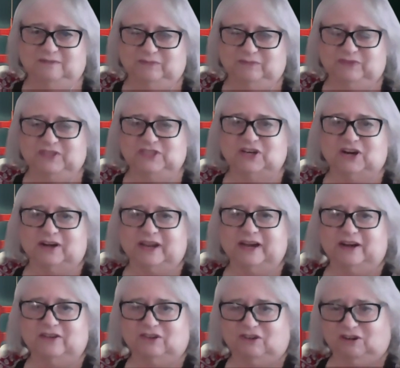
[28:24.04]
the
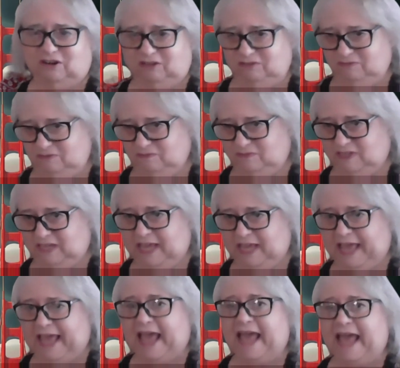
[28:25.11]
dark-haired girl.
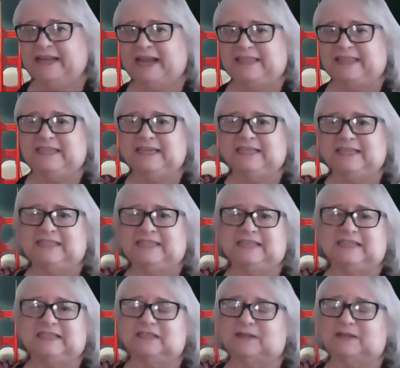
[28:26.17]
And I think
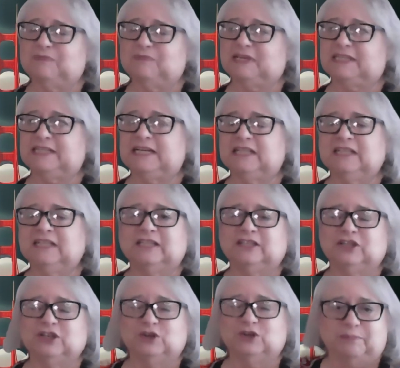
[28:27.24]
that McNelly
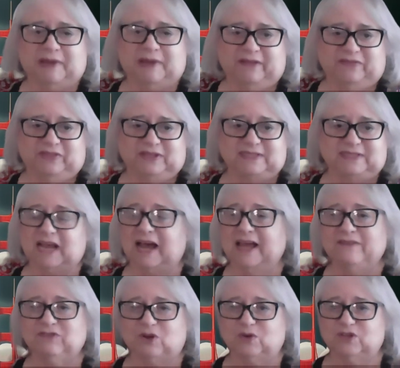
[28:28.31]
knew about this. I,
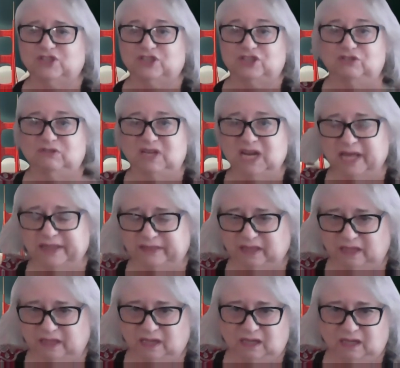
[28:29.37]
of course, knew
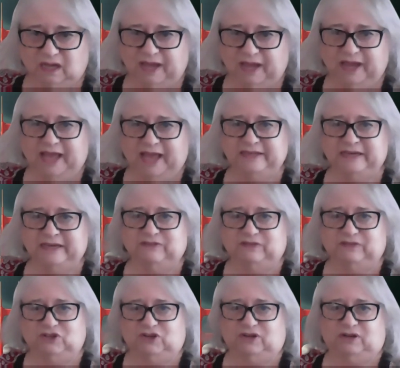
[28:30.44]
nothing. I, I had never
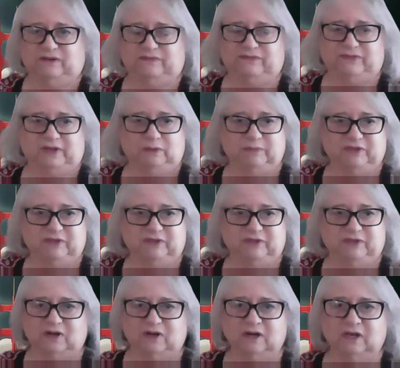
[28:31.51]
even heard of Phil
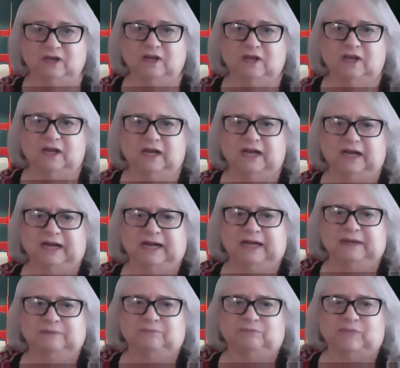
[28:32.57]
before.
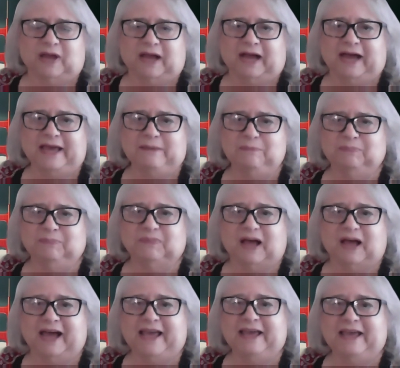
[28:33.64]
Um, I,
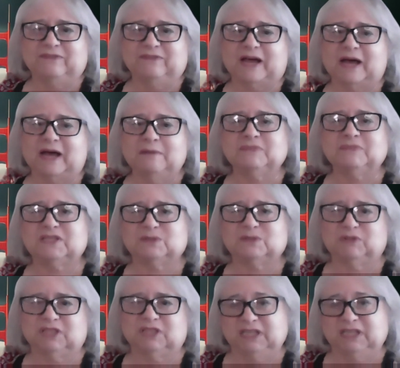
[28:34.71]
I have come to
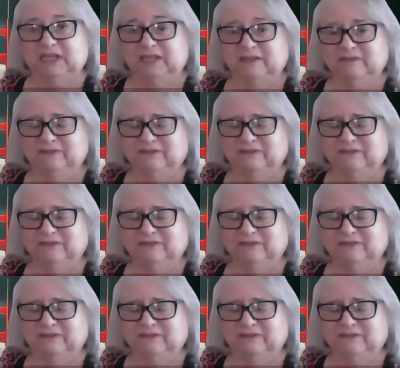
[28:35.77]
believe